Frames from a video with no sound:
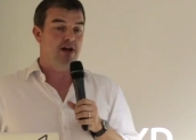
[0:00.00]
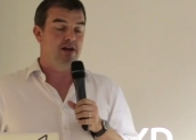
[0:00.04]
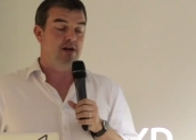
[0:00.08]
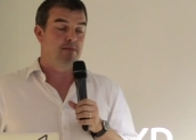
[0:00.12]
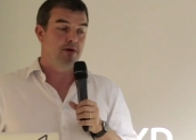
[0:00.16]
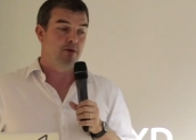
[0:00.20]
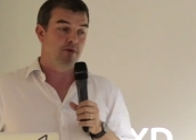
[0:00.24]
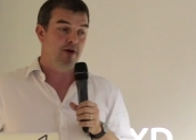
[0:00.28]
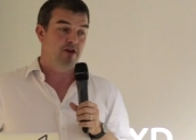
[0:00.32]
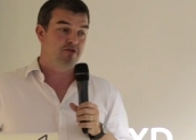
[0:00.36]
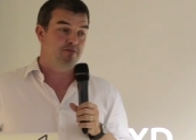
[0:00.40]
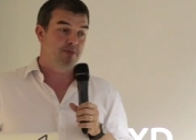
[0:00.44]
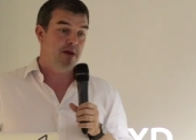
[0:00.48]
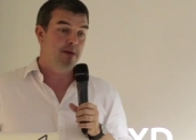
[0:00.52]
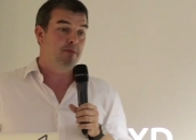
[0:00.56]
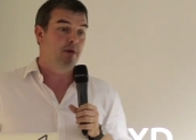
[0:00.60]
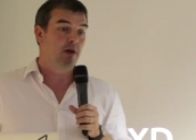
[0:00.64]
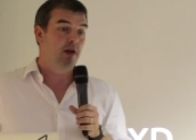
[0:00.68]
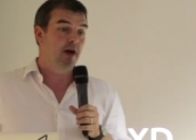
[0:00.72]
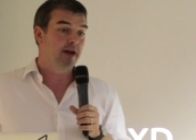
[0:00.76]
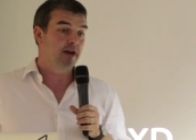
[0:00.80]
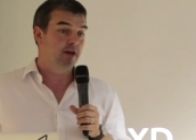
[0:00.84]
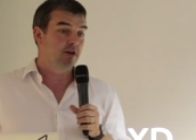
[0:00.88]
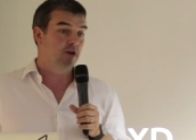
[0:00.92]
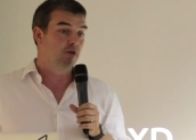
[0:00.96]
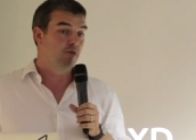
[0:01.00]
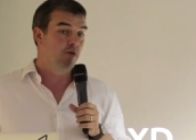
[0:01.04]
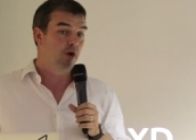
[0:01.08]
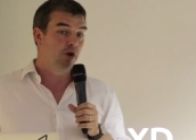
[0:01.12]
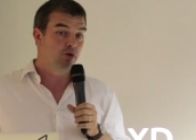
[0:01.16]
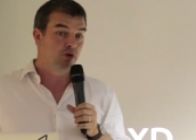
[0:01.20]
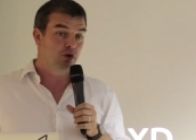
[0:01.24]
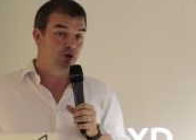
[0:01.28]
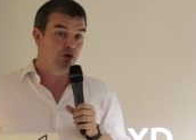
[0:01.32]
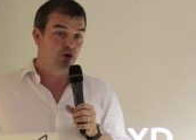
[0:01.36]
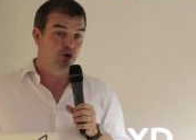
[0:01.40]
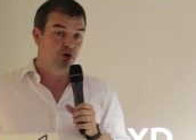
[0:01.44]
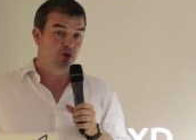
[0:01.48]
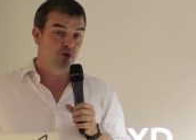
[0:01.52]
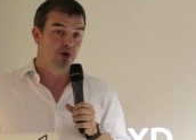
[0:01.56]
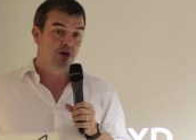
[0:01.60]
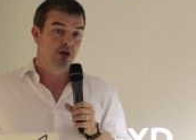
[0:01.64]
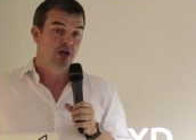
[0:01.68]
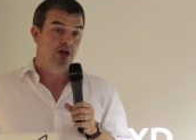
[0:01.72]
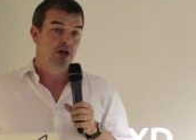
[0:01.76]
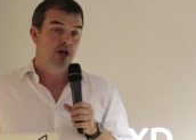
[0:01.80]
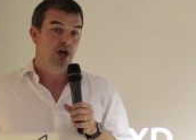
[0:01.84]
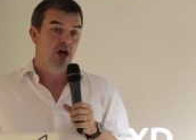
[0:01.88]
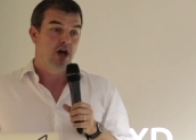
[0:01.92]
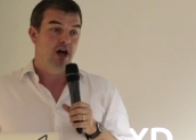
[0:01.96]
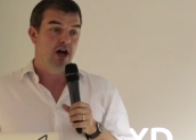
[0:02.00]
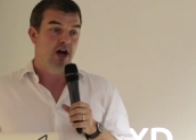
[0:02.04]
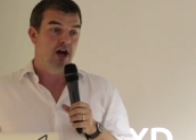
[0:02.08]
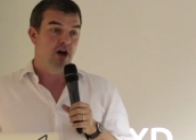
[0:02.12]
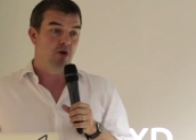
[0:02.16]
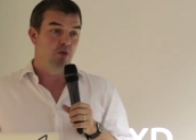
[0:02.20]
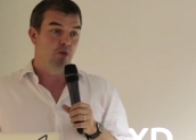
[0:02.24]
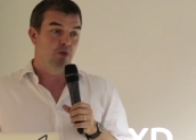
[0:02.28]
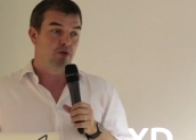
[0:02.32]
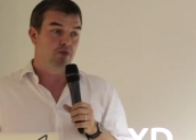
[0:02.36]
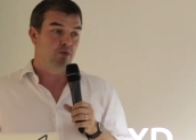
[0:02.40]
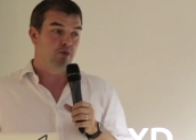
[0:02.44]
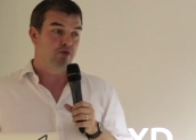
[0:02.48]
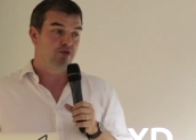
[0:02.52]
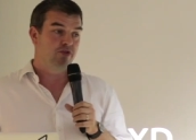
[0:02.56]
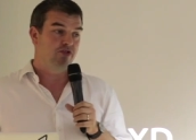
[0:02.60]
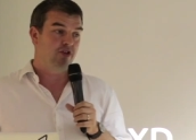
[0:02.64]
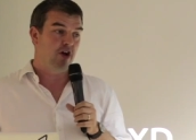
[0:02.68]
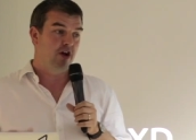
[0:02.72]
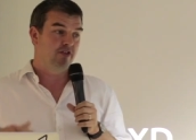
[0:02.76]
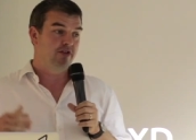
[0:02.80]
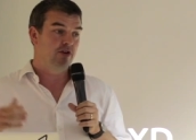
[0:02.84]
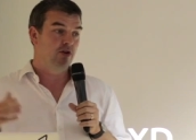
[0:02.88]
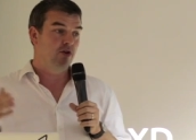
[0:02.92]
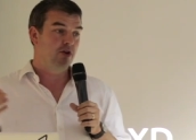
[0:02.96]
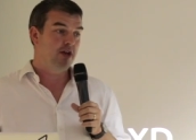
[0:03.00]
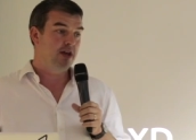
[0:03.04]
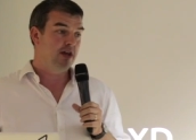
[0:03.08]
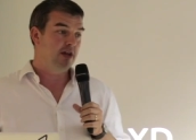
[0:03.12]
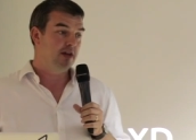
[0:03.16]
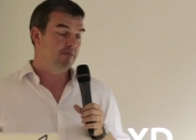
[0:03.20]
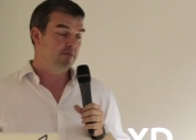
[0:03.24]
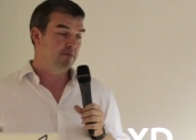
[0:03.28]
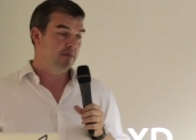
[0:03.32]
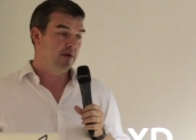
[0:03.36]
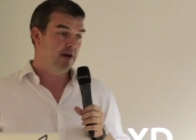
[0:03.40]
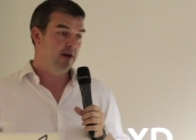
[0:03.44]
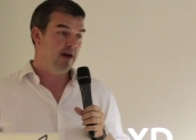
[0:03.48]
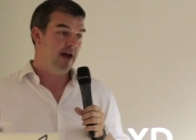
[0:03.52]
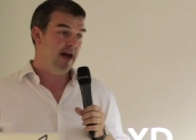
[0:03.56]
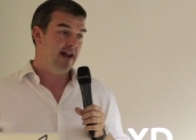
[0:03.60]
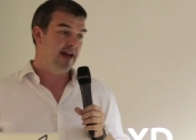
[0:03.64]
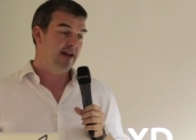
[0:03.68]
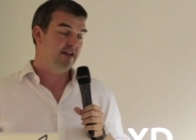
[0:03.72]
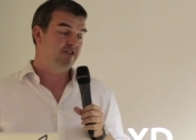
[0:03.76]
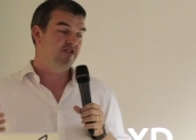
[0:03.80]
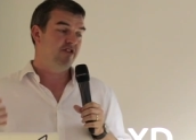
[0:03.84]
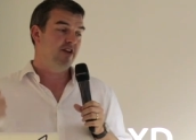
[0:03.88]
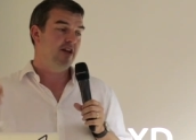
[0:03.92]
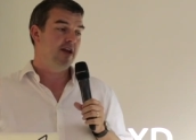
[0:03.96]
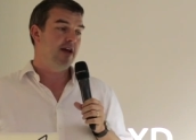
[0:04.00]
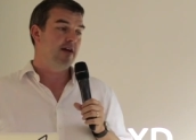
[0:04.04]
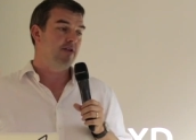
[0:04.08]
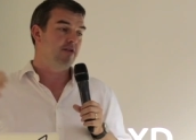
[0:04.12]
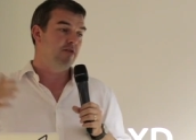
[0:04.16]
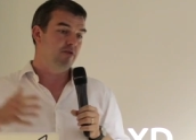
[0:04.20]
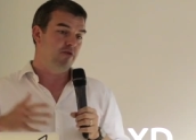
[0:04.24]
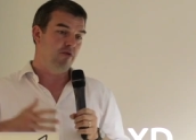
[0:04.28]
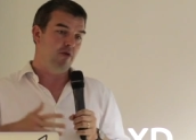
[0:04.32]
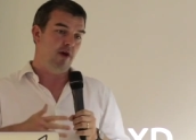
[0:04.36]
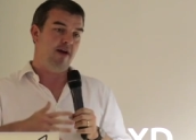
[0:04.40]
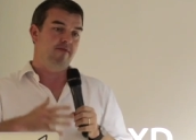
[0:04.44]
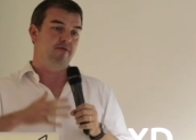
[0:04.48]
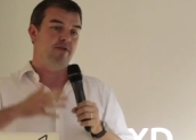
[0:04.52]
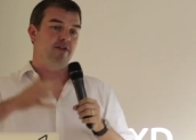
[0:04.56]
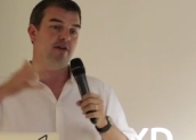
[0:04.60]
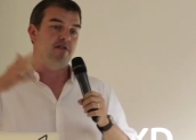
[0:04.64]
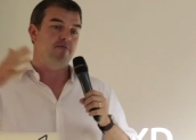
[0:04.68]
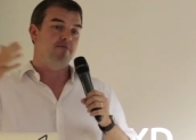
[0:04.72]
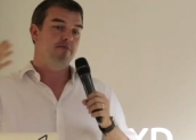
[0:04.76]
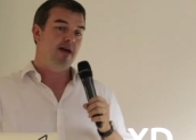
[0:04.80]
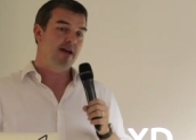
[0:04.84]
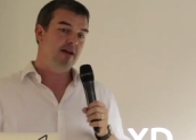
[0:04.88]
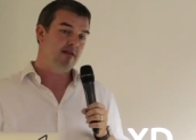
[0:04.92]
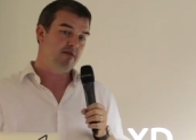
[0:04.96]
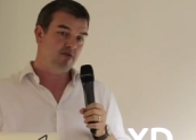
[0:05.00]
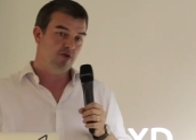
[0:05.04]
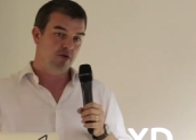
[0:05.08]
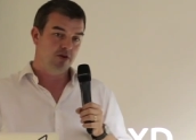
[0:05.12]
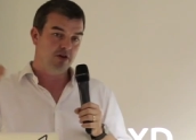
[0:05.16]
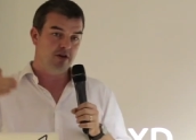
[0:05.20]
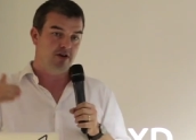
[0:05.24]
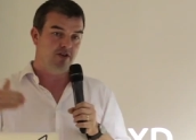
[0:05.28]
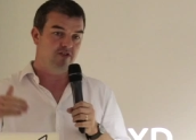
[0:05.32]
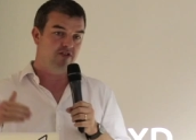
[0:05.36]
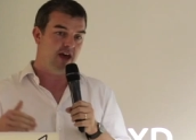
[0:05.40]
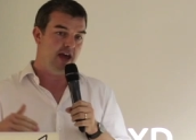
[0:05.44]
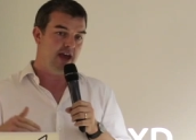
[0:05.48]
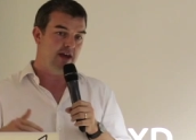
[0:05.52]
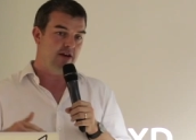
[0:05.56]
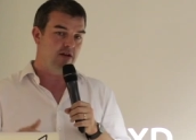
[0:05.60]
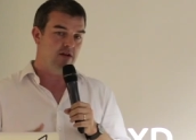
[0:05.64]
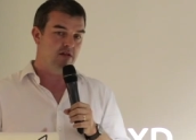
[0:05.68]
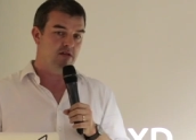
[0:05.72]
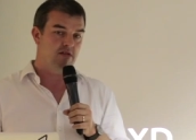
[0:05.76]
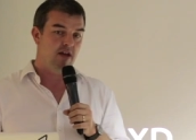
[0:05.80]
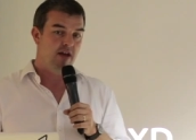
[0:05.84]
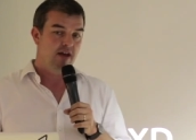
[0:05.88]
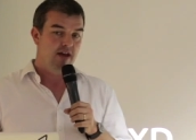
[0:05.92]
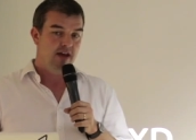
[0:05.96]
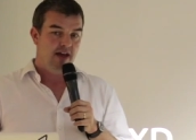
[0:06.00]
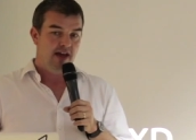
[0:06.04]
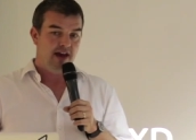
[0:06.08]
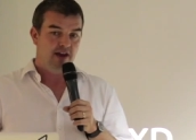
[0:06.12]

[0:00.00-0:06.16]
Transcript: on AWS, people like Heroku, started looking at LXC, and everything's based on containers.